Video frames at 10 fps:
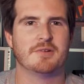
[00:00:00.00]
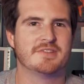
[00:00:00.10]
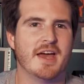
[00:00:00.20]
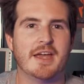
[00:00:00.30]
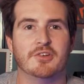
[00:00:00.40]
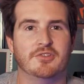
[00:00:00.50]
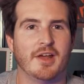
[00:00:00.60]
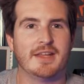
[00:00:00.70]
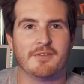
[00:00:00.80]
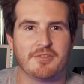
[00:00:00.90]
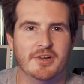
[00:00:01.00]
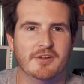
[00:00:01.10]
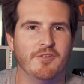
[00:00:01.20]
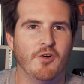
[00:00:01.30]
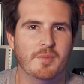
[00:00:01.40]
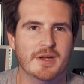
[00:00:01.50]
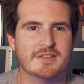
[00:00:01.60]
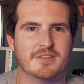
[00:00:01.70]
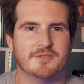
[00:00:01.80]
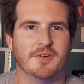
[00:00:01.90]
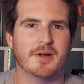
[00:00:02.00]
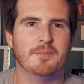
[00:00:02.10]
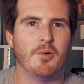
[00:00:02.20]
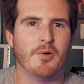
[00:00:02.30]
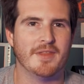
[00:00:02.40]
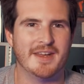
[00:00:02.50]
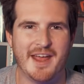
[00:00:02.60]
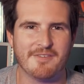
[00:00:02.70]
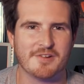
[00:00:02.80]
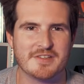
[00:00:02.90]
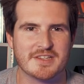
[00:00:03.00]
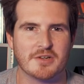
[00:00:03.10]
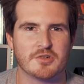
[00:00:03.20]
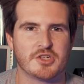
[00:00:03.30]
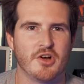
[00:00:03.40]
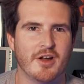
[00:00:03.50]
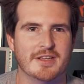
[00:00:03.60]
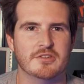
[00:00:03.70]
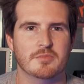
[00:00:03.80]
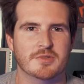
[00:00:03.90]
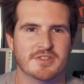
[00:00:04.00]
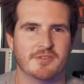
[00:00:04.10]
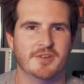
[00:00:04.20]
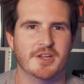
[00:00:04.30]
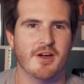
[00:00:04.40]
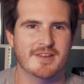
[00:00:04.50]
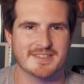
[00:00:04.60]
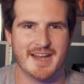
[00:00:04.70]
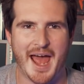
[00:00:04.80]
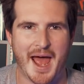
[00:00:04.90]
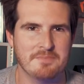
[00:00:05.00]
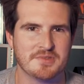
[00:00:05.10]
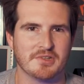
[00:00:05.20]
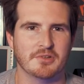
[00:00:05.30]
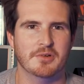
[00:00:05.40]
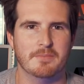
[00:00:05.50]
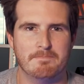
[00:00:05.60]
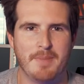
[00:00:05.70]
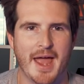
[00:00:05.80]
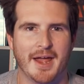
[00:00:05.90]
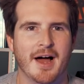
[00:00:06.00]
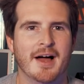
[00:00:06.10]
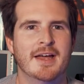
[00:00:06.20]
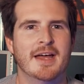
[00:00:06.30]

was saying, because you only have 3 to 4 minutes, it's very important that every single shot in your music video is an absolute banger.